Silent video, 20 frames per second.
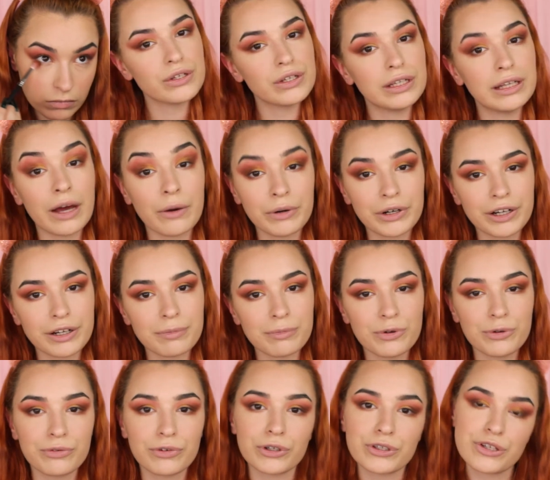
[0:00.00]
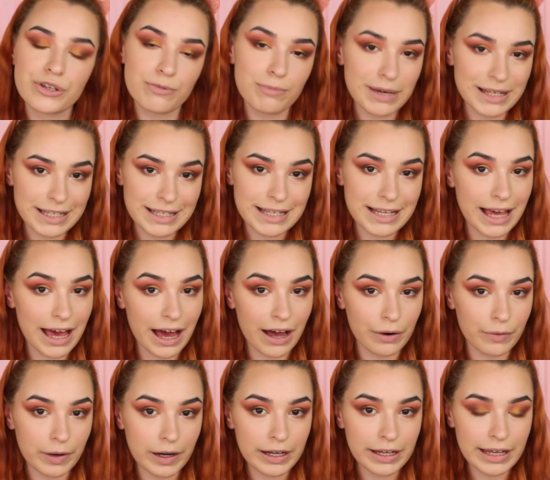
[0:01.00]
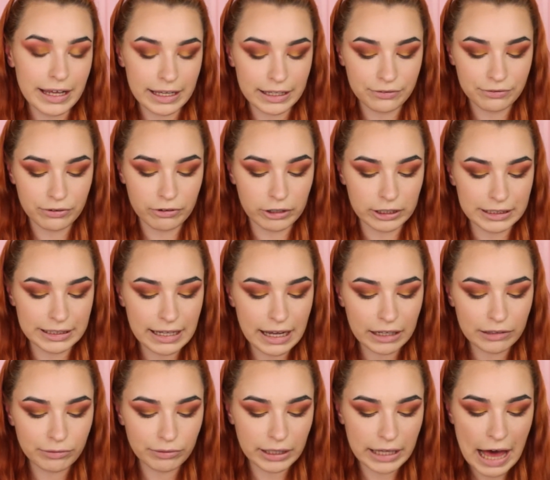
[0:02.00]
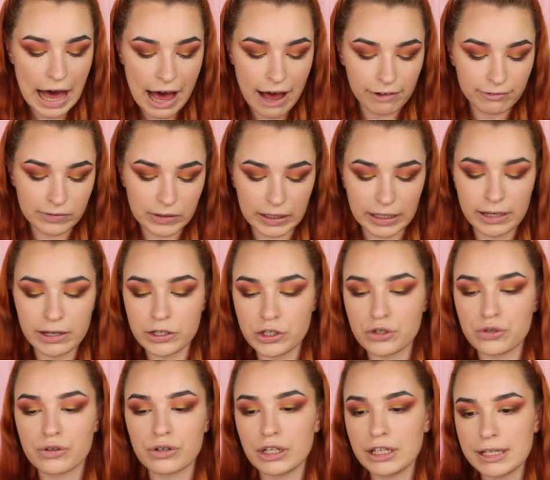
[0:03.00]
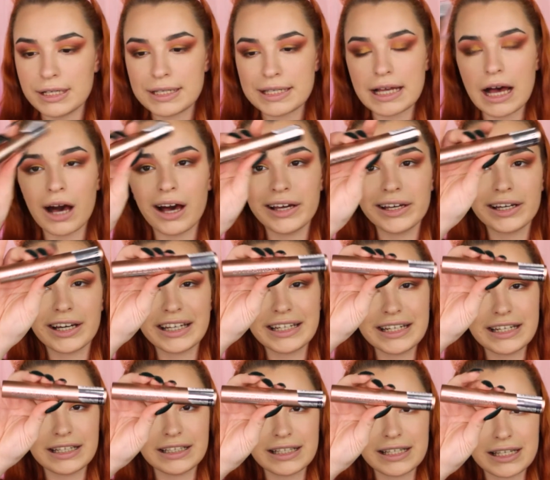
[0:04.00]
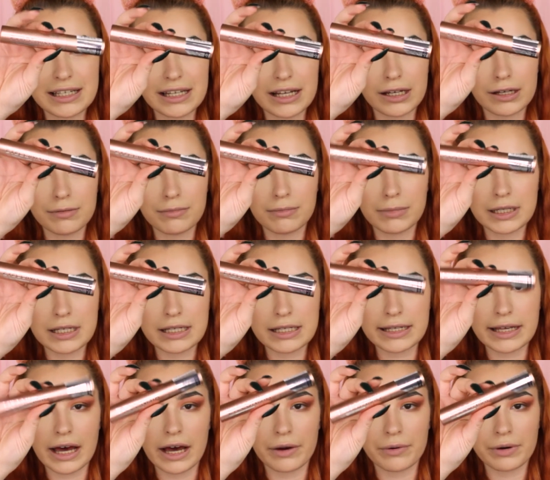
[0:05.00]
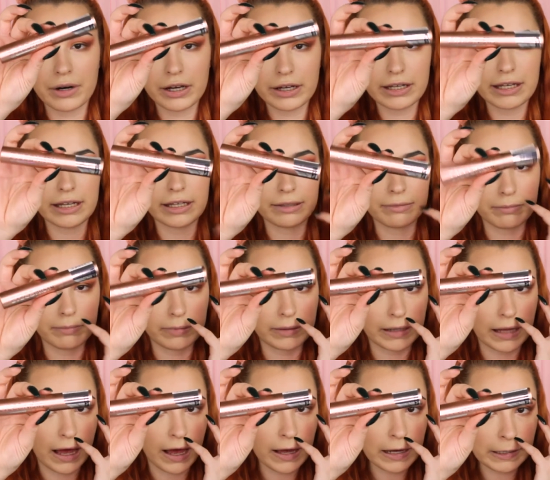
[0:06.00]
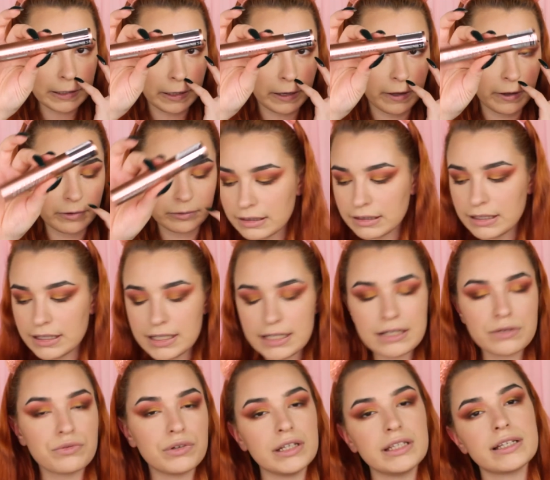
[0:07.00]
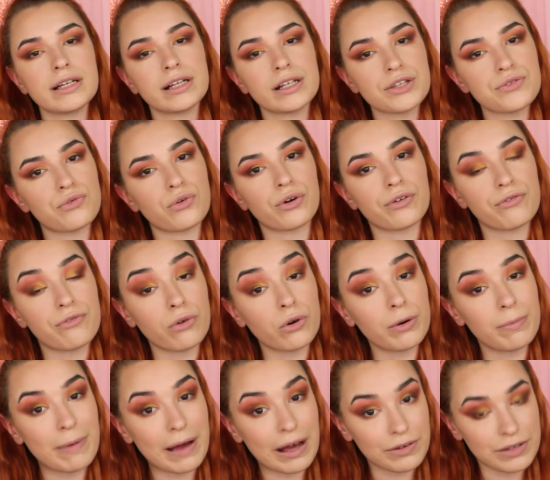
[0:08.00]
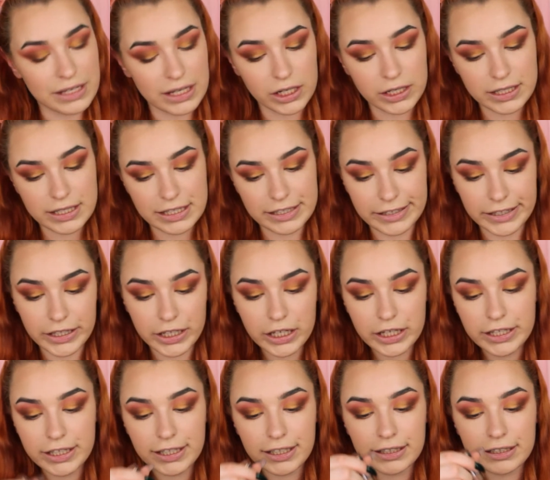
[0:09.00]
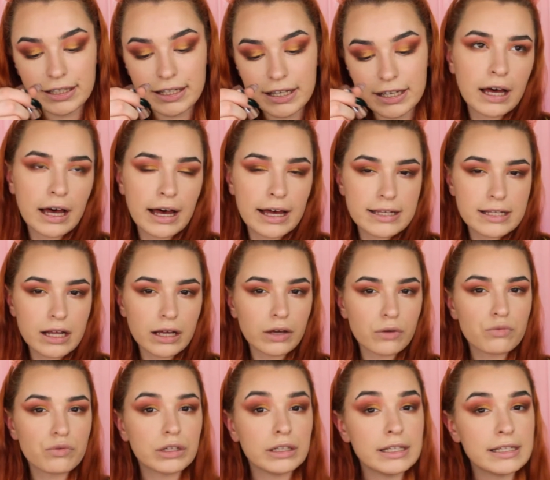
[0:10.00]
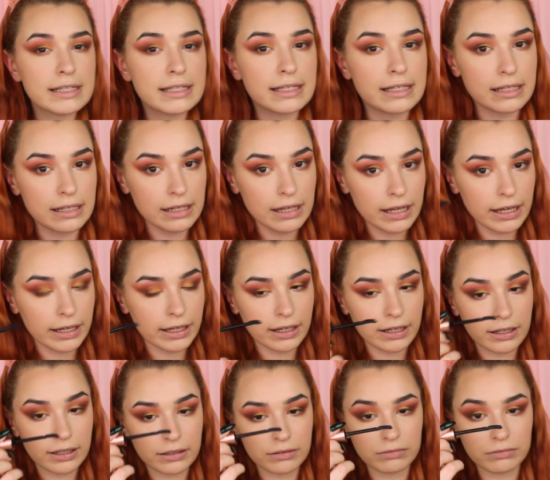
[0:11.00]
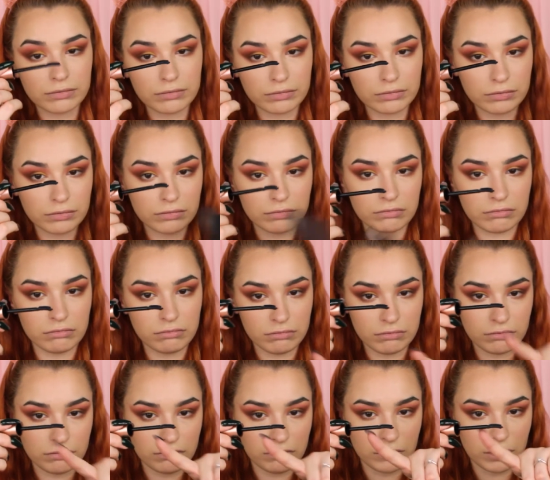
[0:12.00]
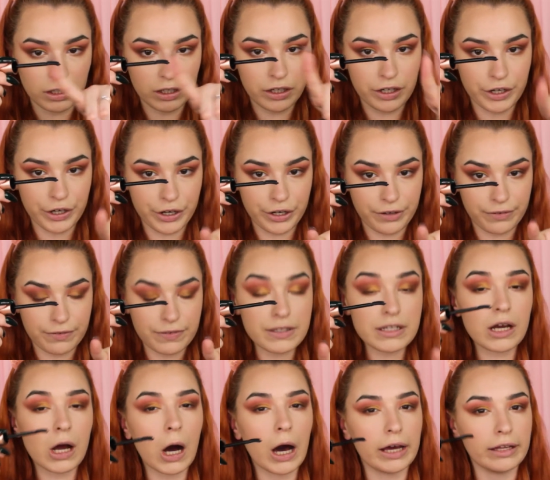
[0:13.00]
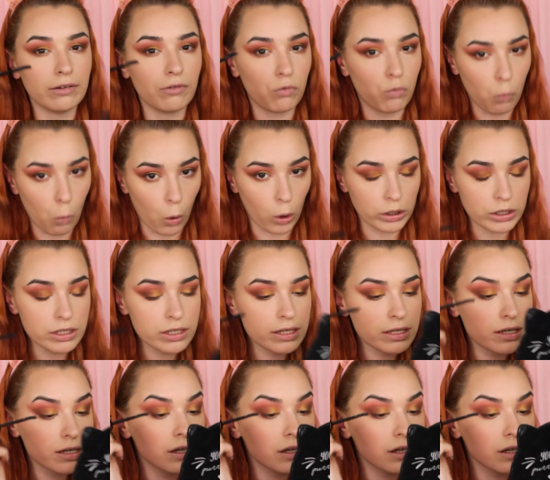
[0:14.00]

Now we're gonna move on to mascara, and for that we have the Catrice Iconista Mascara in black. This retails for £4.99. Has like a really slick, curved kind of wand.